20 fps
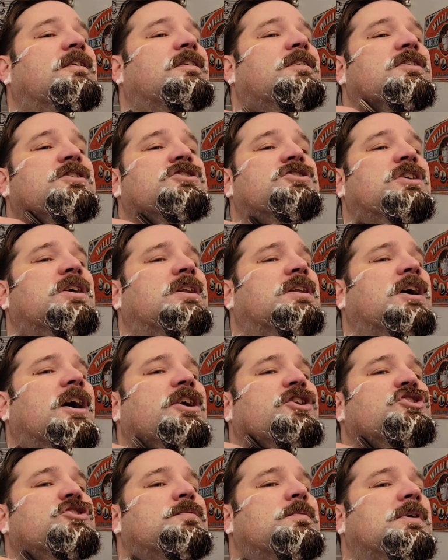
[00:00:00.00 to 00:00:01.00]
She
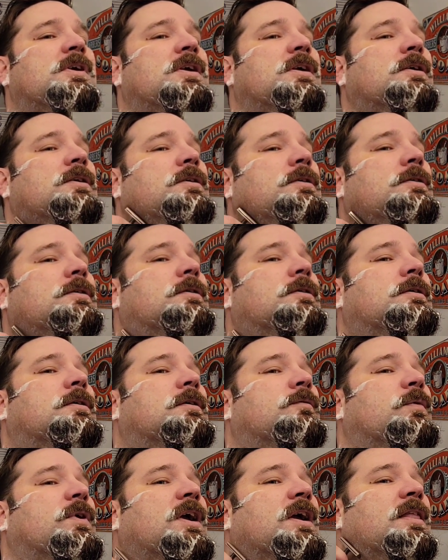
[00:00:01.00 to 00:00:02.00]
touched me.
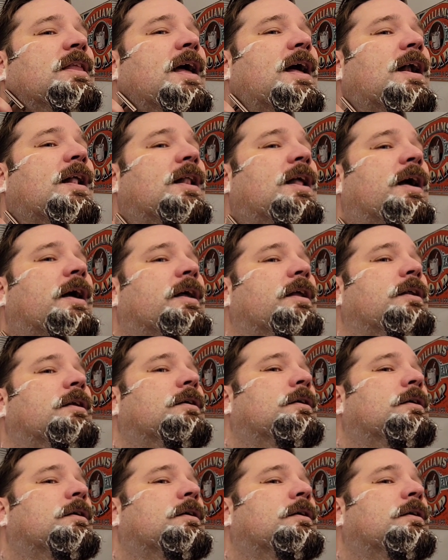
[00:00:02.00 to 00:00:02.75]
We get that a lot.